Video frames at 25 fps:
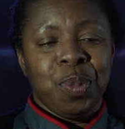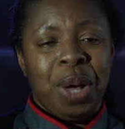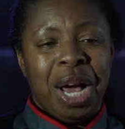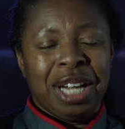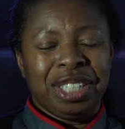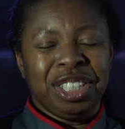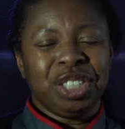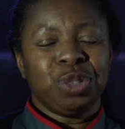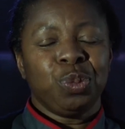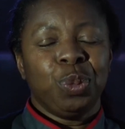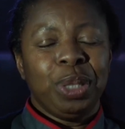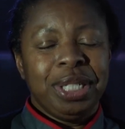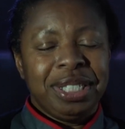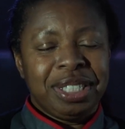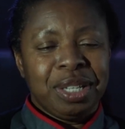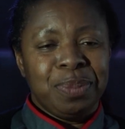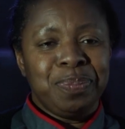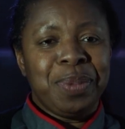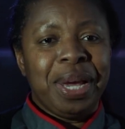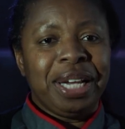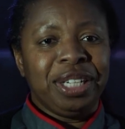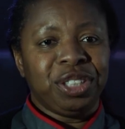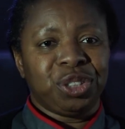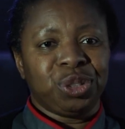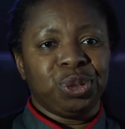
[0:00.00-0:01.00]
I just wanted to
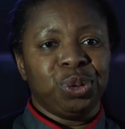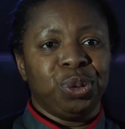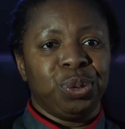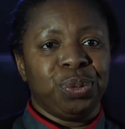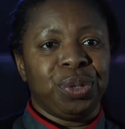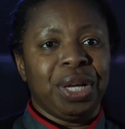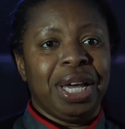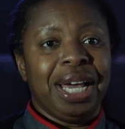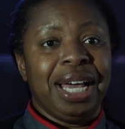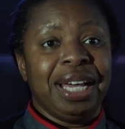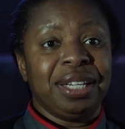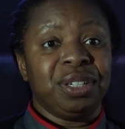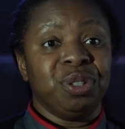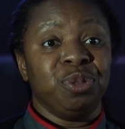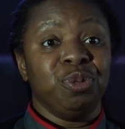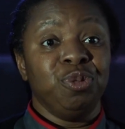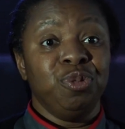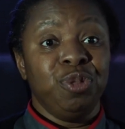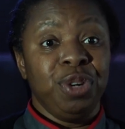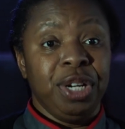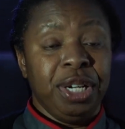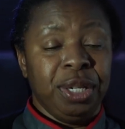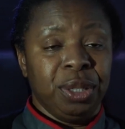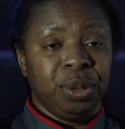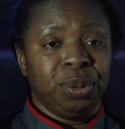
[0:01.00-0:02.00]
make sure that I had a
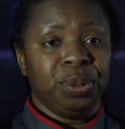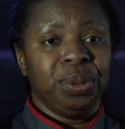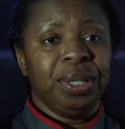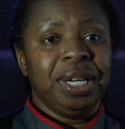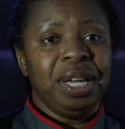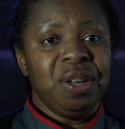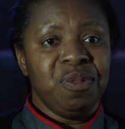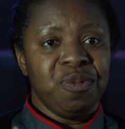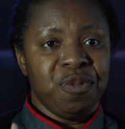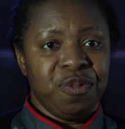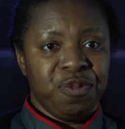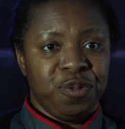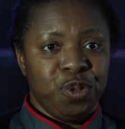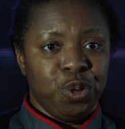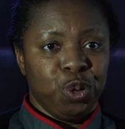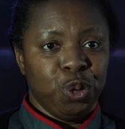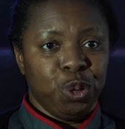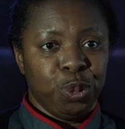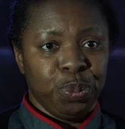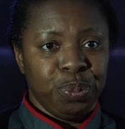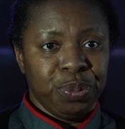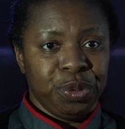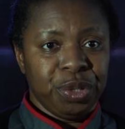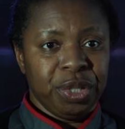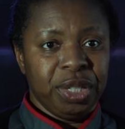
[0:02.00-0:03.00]
real
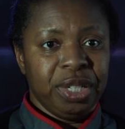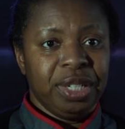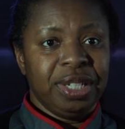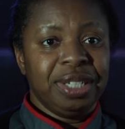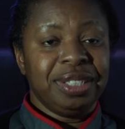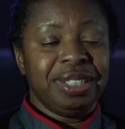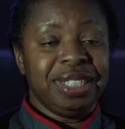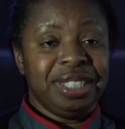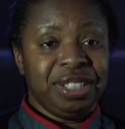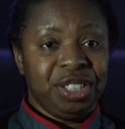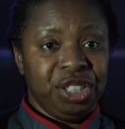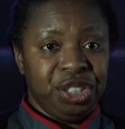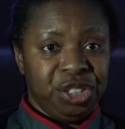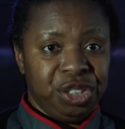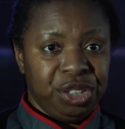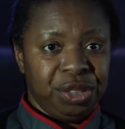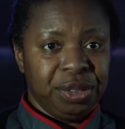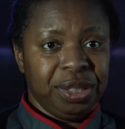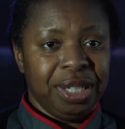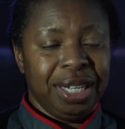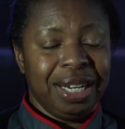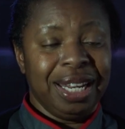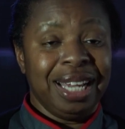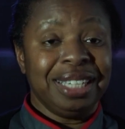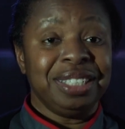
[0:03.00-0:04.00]
informed
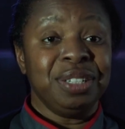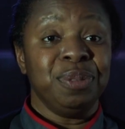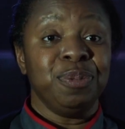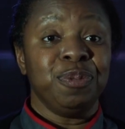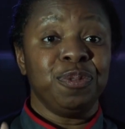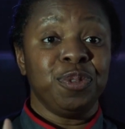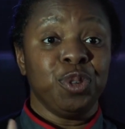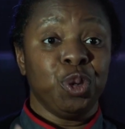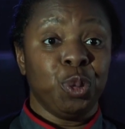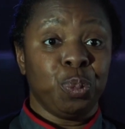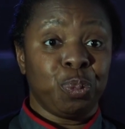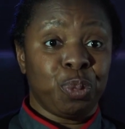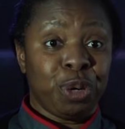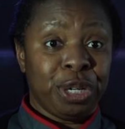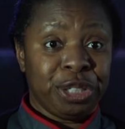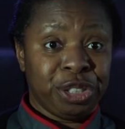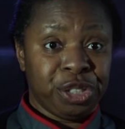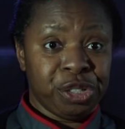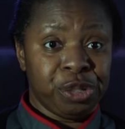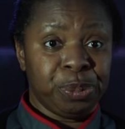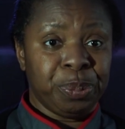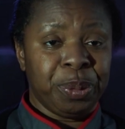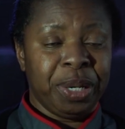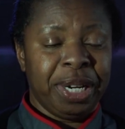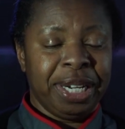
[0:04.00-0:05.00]
decision and I didn't feel
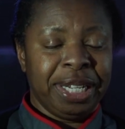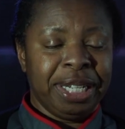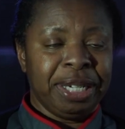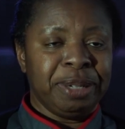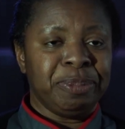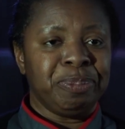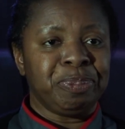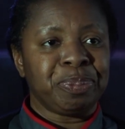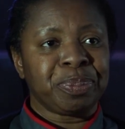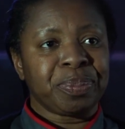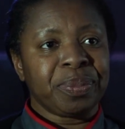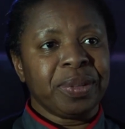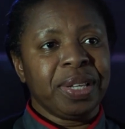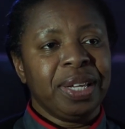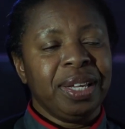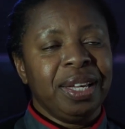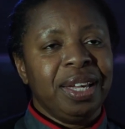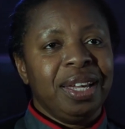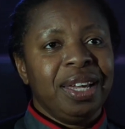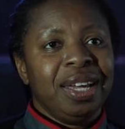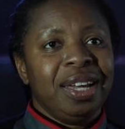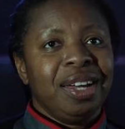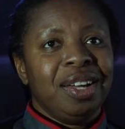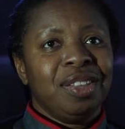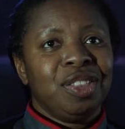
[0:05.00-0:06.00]
pressured by it.
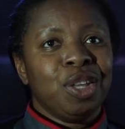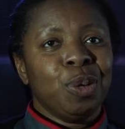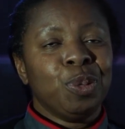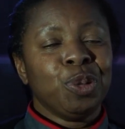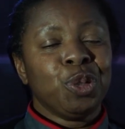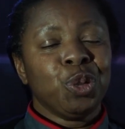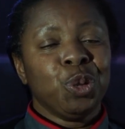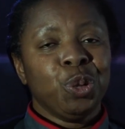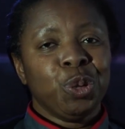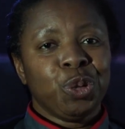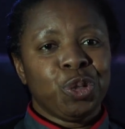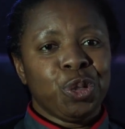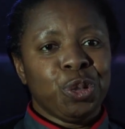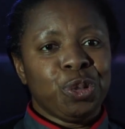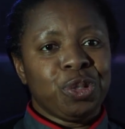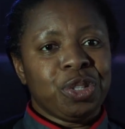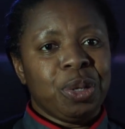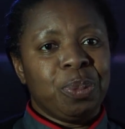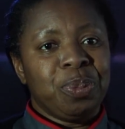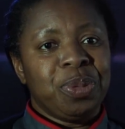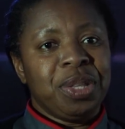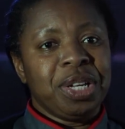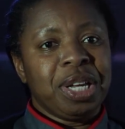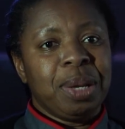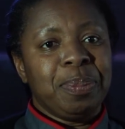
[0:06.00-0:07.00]
There was also
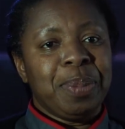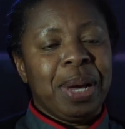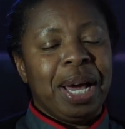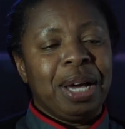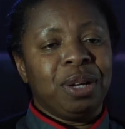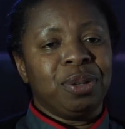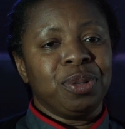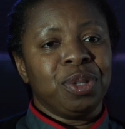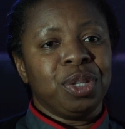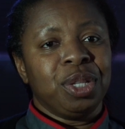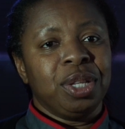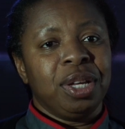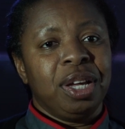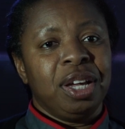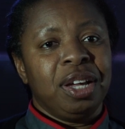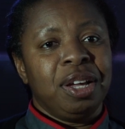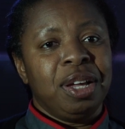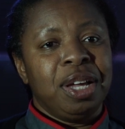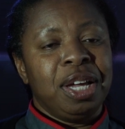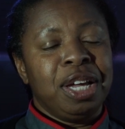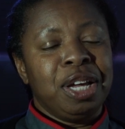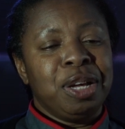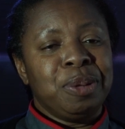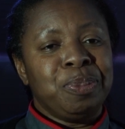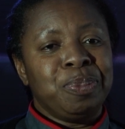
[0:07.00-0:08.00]
something about
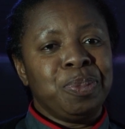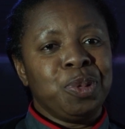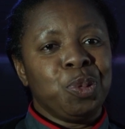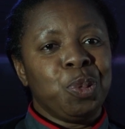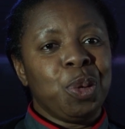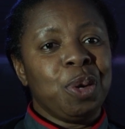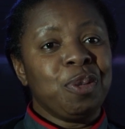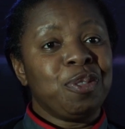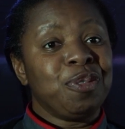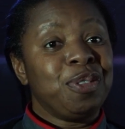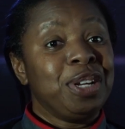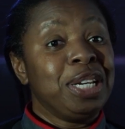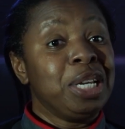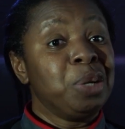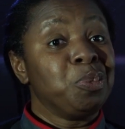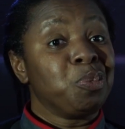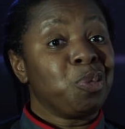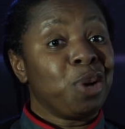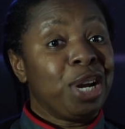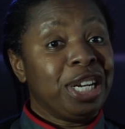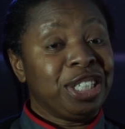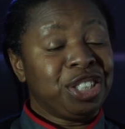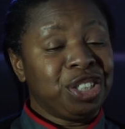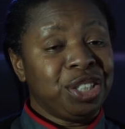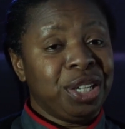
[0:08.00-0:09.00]
um, we were feeling
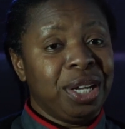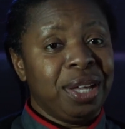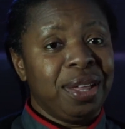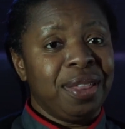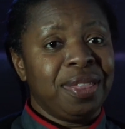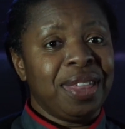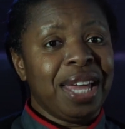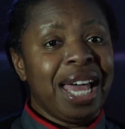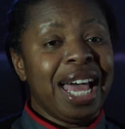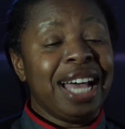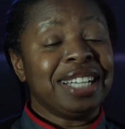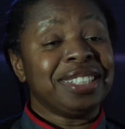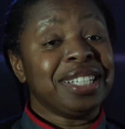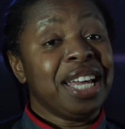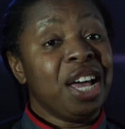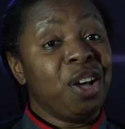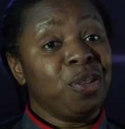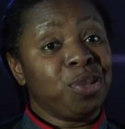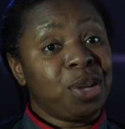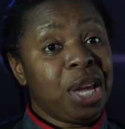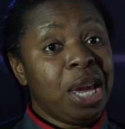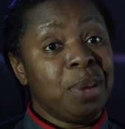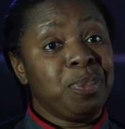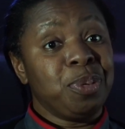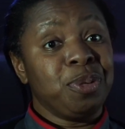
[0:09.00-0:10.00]
pressure that as
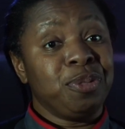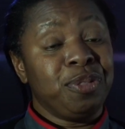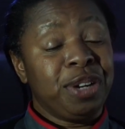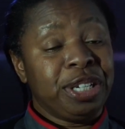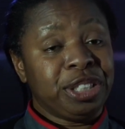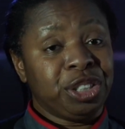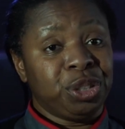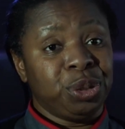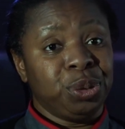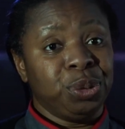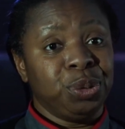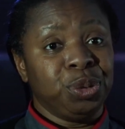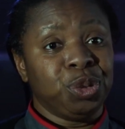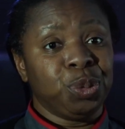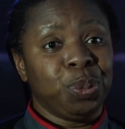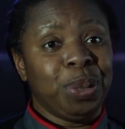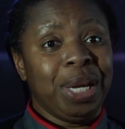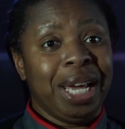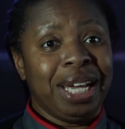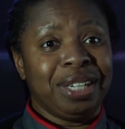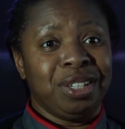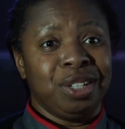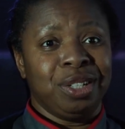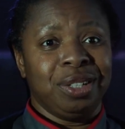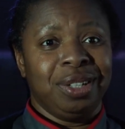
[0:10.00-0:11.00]
healthcare professionals, we
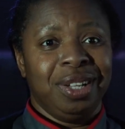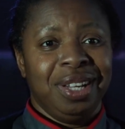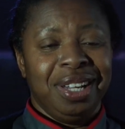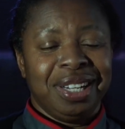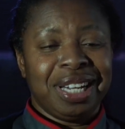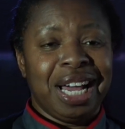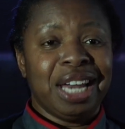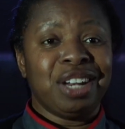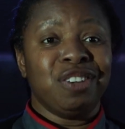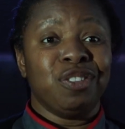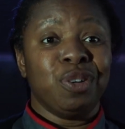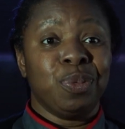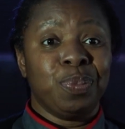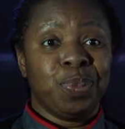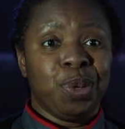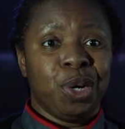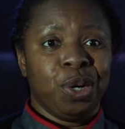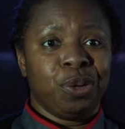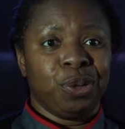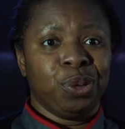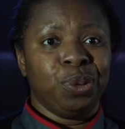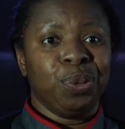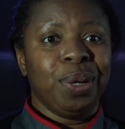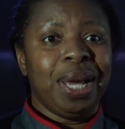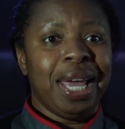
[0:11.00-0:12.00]
had a kind of a
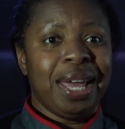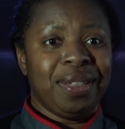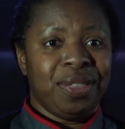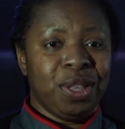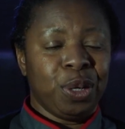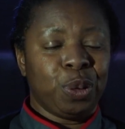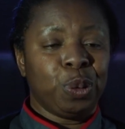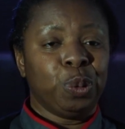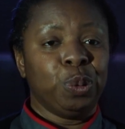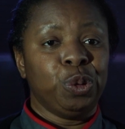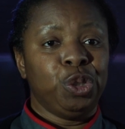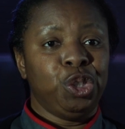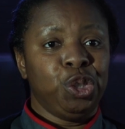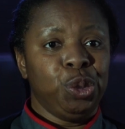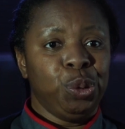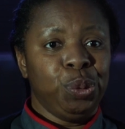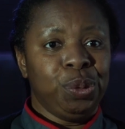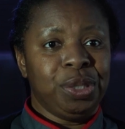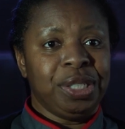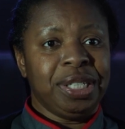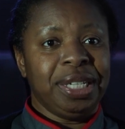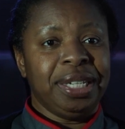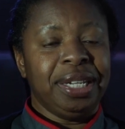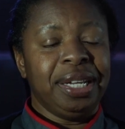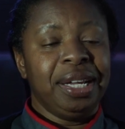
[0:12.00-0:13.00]
moral, ethical
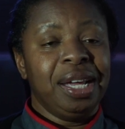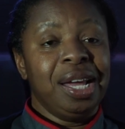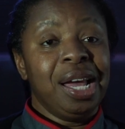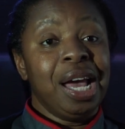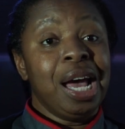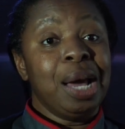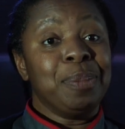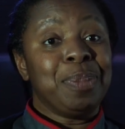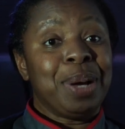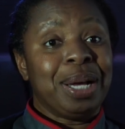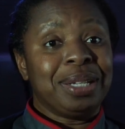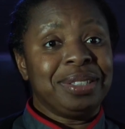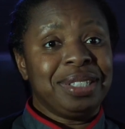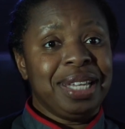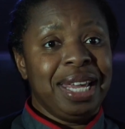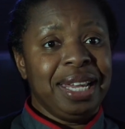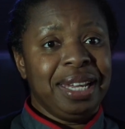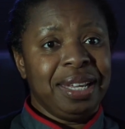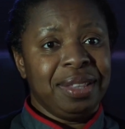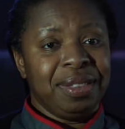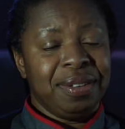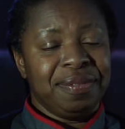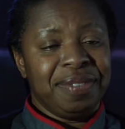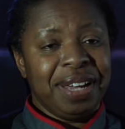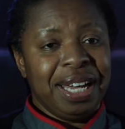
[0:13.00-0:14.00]
duty about
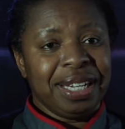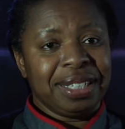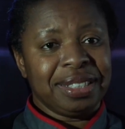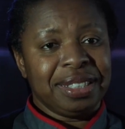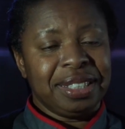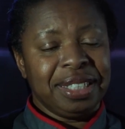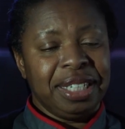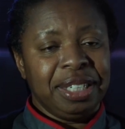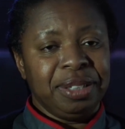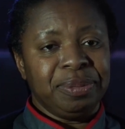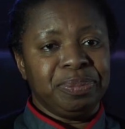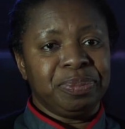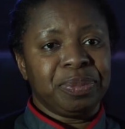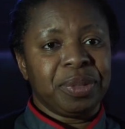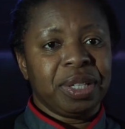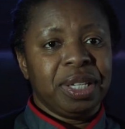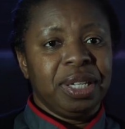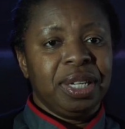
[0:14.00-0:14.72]
taking the vaccine.